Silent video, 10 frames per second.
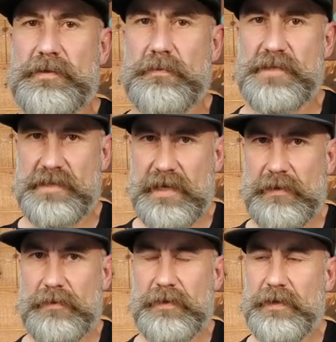There's some
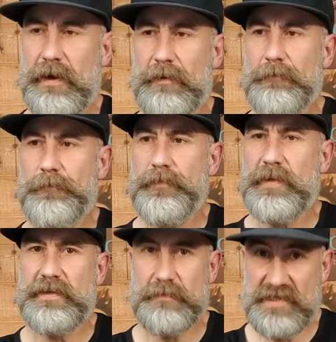cedar in there,
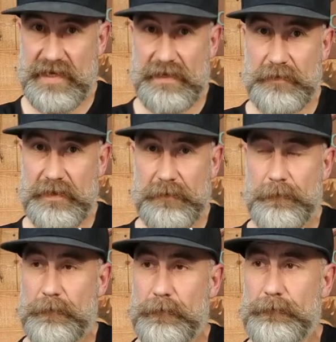some
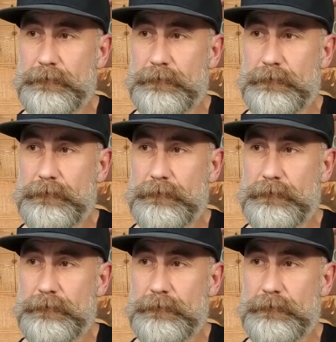cinnamon.